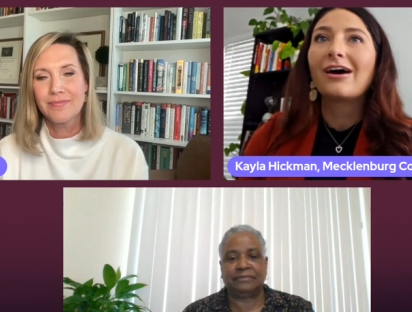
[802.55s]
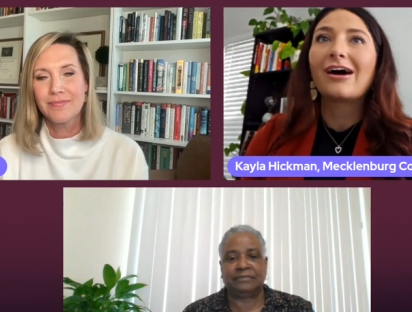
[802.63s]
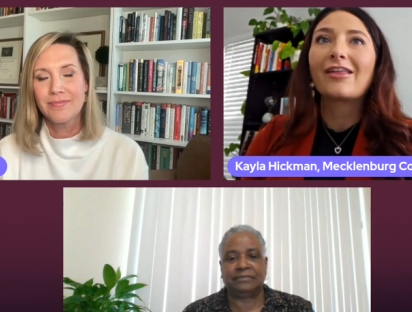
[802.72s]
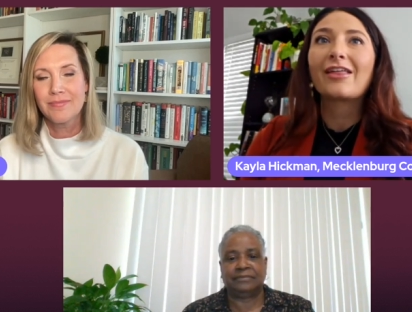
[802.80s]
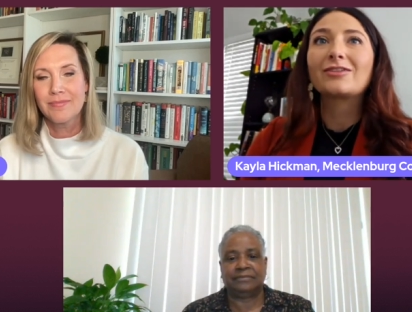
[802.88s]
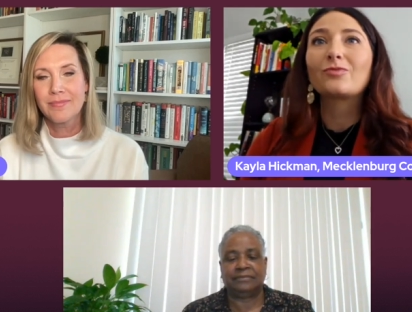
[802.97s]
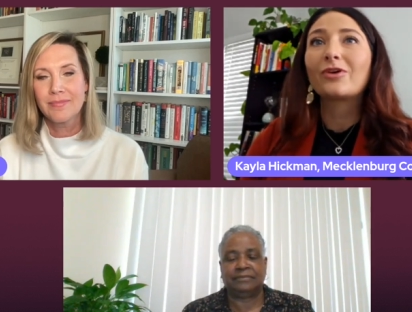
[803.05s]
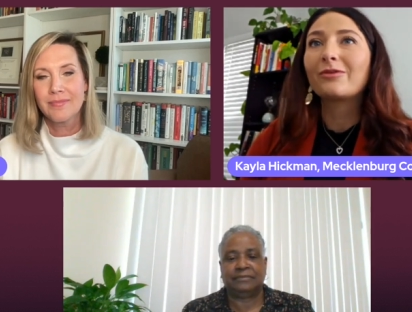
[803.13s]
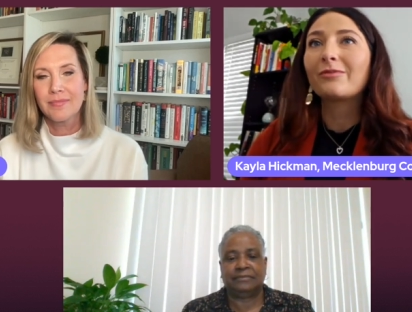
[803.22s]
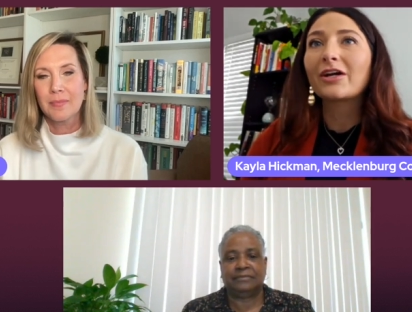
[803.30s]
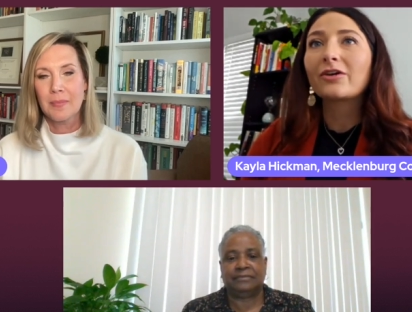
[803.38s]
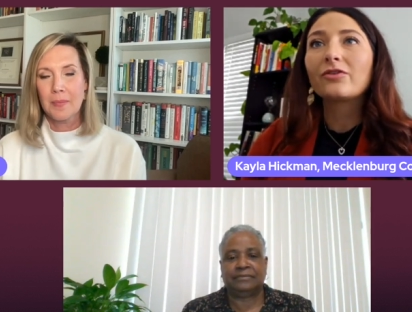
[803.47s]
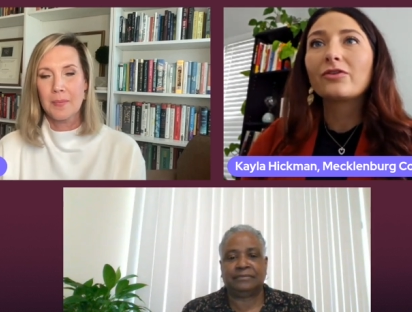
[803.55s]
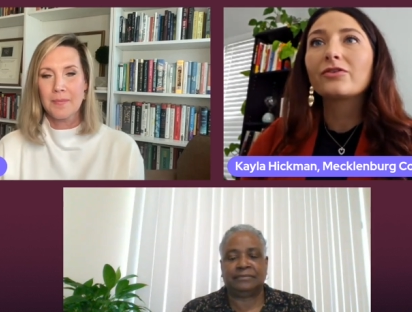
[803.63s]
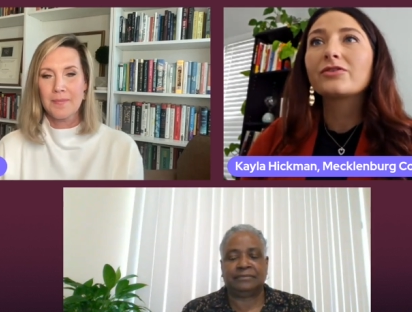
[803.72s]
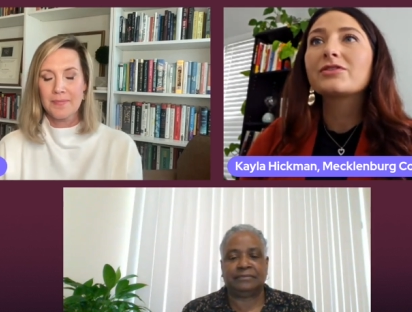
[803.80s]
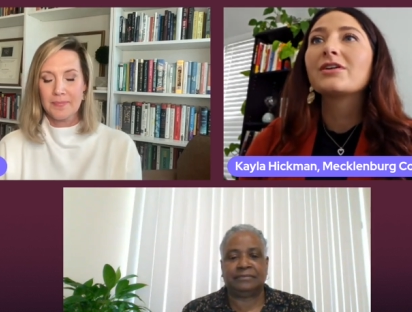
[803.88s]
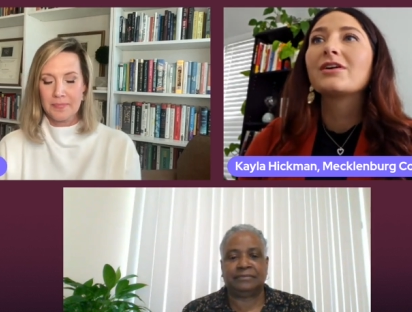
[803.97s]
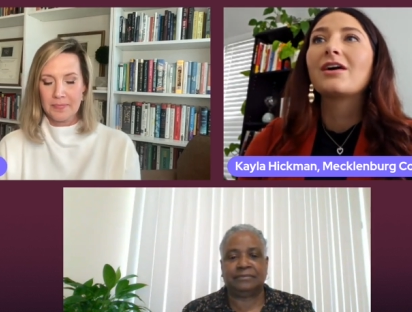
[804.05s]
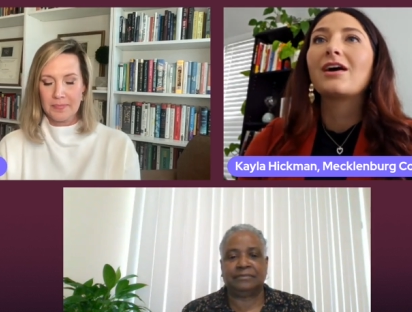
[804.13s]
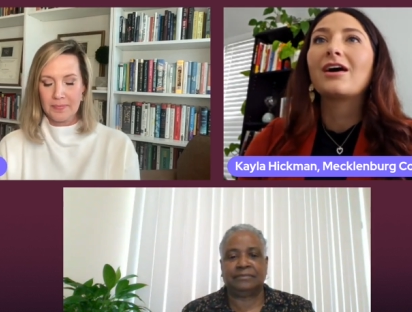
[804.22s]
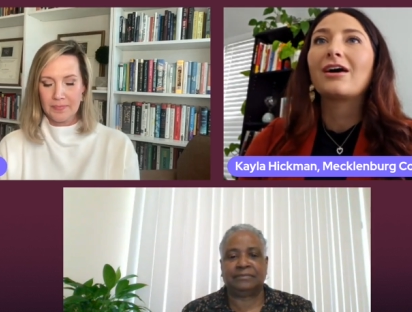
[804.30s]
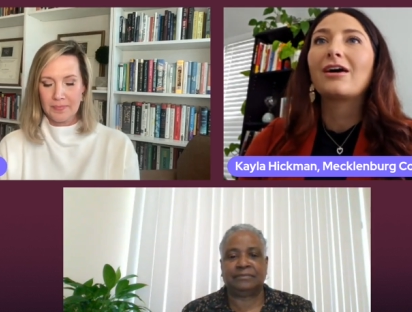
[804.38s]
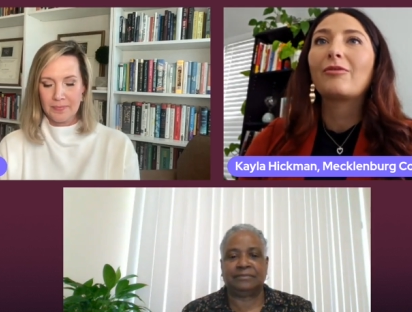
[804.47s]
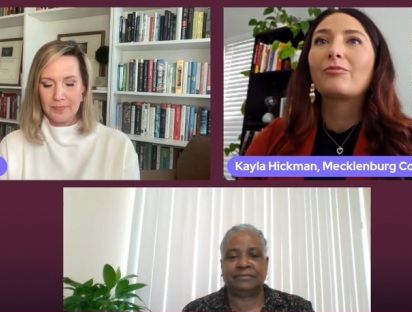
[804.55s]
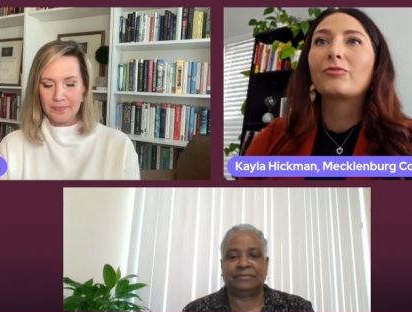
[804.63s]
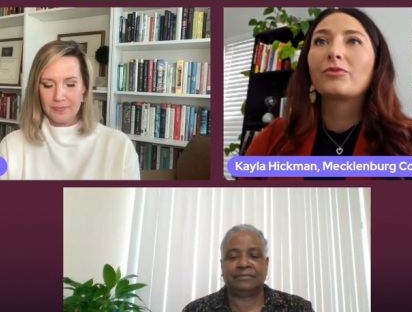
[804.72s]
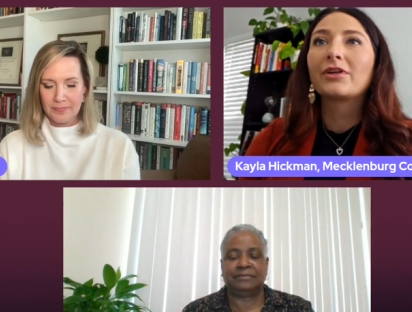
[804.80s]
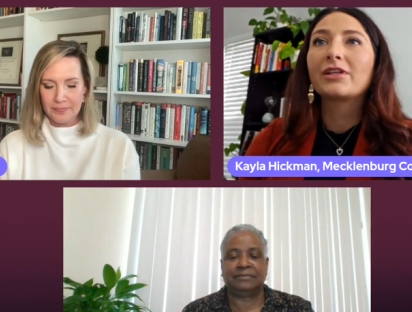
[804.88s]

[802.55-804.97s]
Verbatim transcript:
Speaker 1: Uh, that's one of my goals um,